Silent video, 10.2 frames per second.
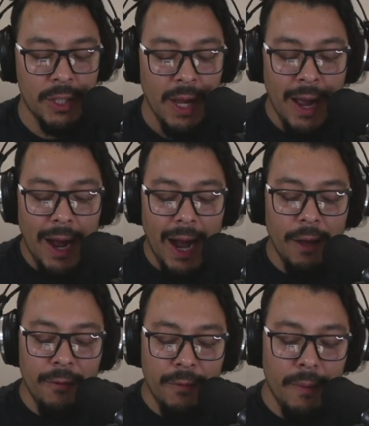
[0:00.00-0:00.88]

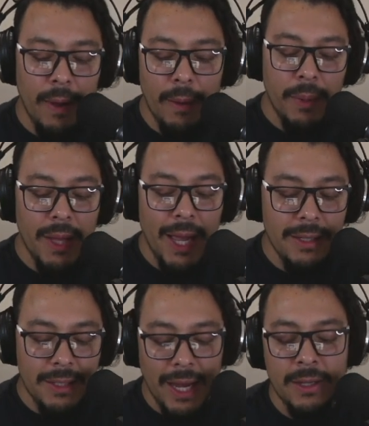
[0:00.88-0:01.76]
I've played
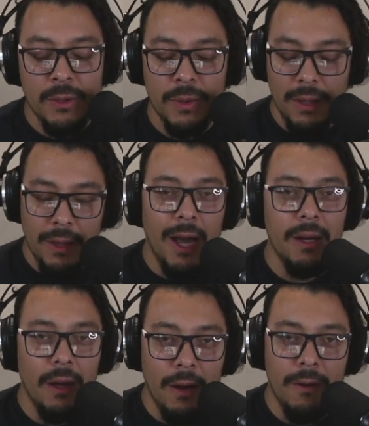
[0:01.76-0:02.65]
decks with a lot
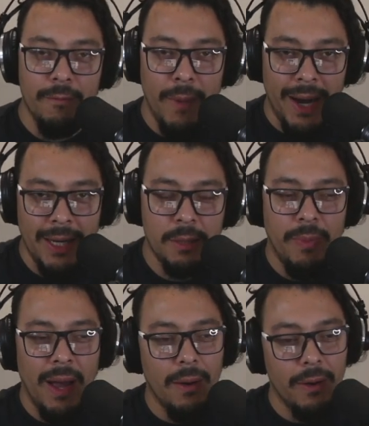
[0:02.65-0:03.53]
of minus
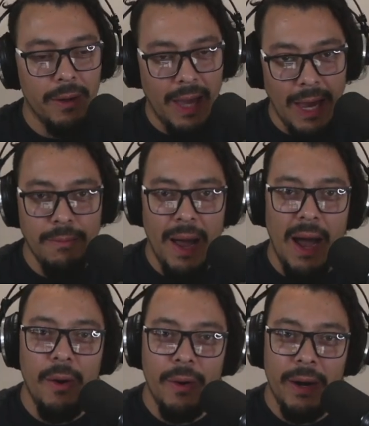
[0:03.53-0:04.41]
power, gain
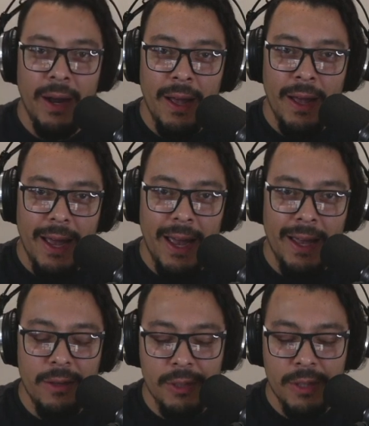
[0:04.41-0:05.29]
power, and
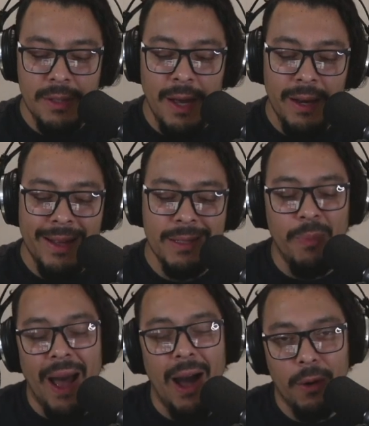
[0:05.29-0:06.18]
they're just not as
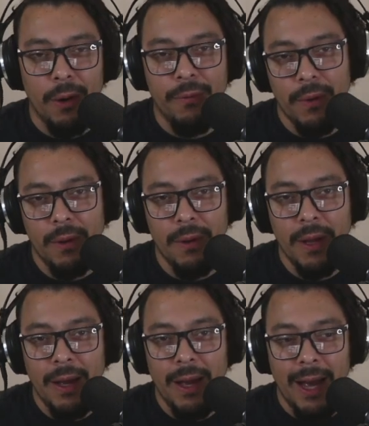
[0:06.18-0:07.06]
powerful
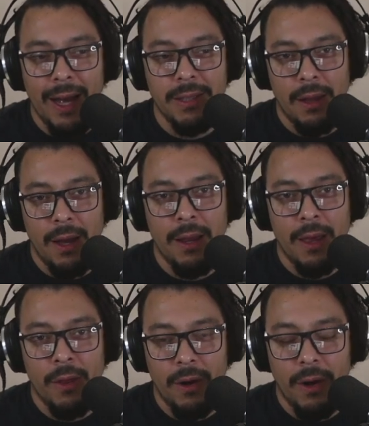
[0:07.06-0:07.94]
as a lot of the
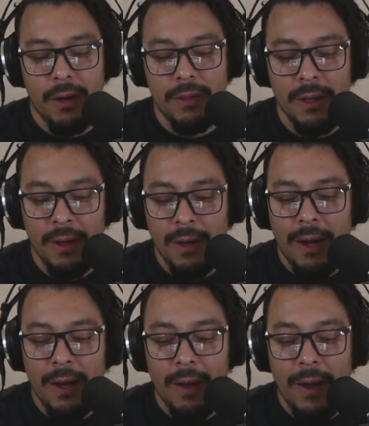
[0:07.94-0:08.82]
other cards.
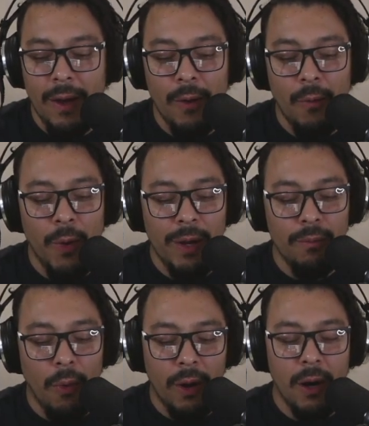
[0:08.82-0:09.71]
When
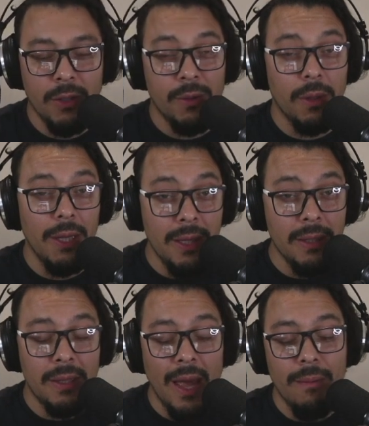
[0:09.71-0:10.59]
more cards release,
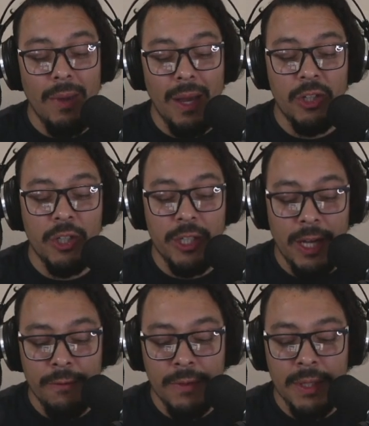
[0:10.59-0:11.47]
that may
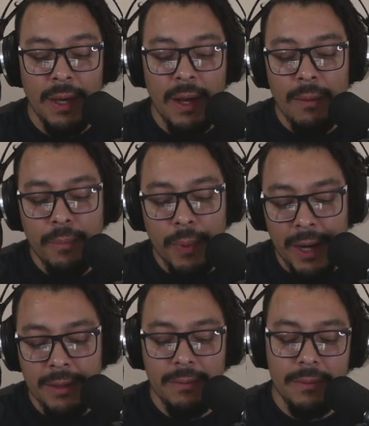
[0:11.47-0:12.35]
shift,
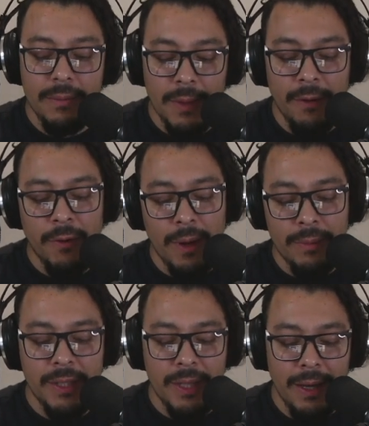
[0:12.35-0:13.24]
but for what I'm
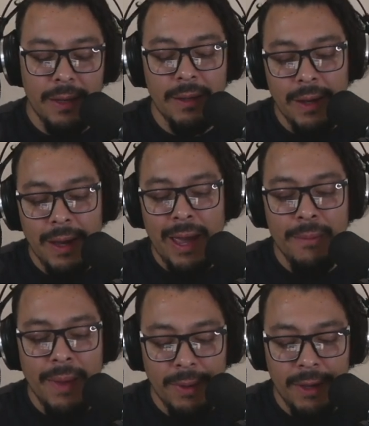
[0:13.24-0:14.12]
seeing, it
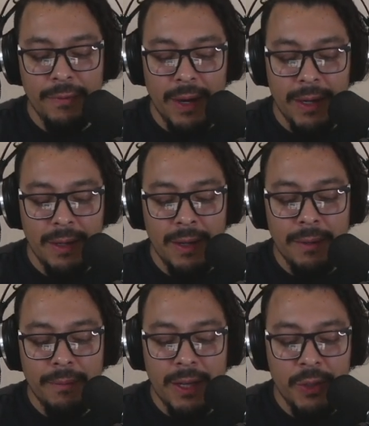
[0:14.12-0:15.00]
may be fun
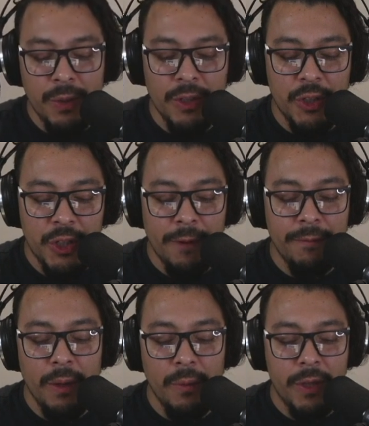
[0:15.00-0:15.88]
because you can shift
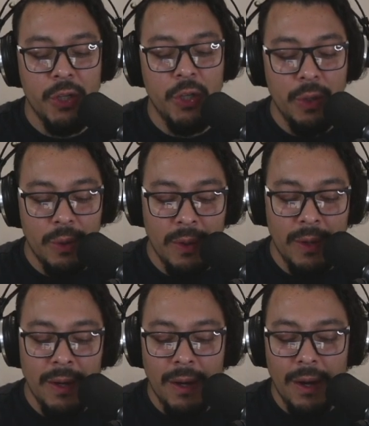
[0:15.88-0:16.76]
it with 2,
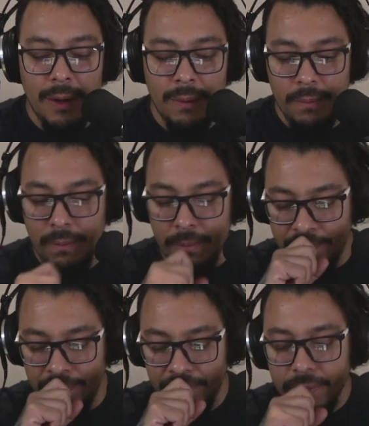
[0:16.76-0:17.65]
but
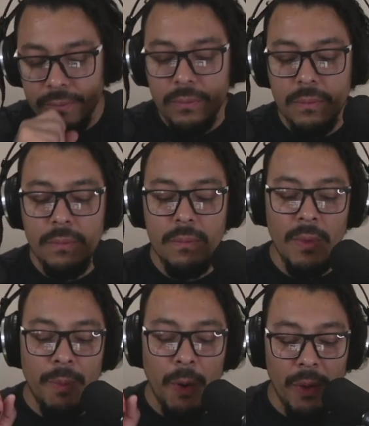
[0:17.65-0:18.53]

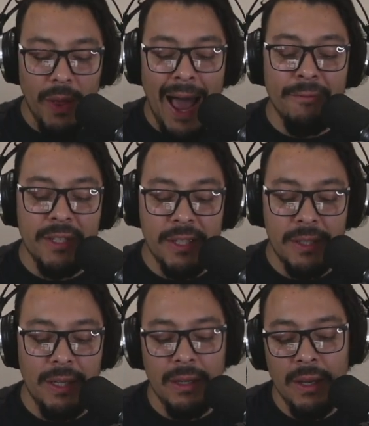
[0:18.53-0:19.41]
we'll have to
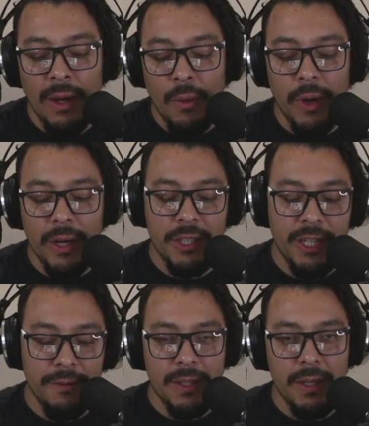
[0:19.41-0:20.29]
see what it
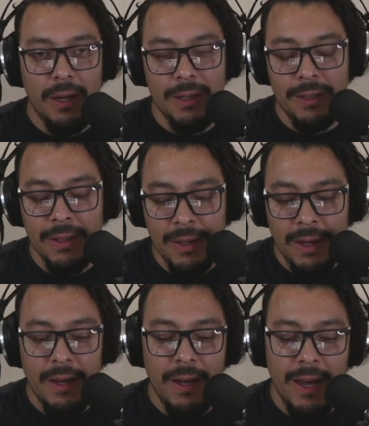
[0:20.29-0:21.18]
shifts on
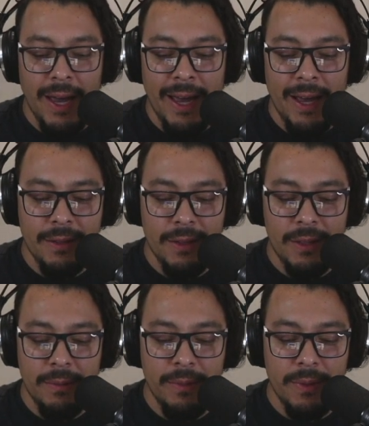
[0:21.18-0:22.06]

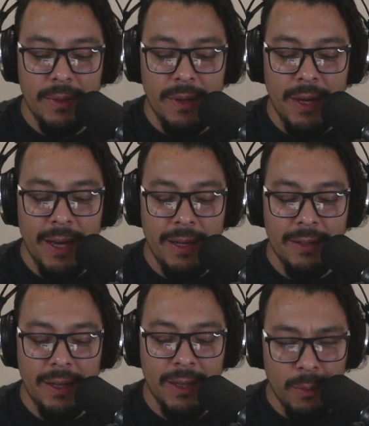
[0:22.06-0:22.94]
and a
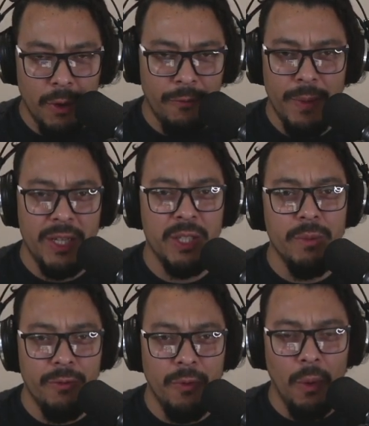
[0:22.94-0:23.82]
little more information
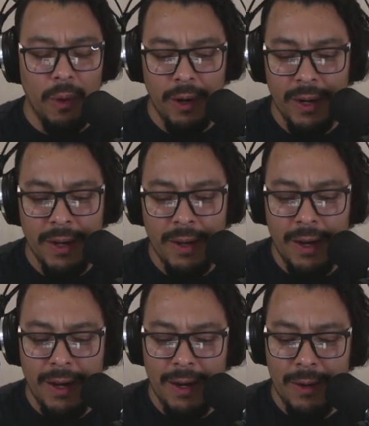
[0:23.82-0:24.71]
before
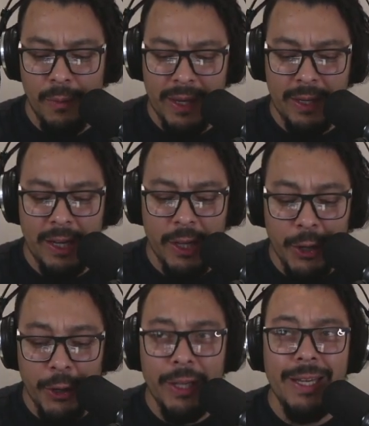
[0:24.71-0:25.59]
we can
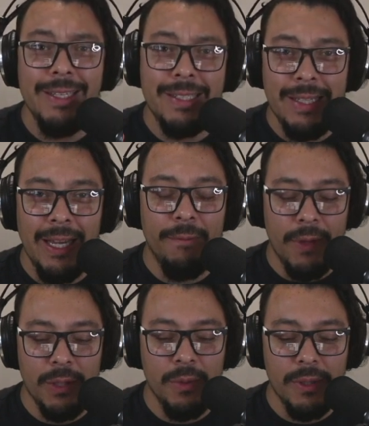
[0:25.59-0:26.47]
clearly see if
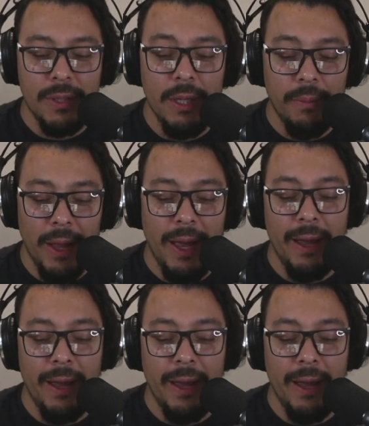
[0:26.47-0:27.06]
this will see play.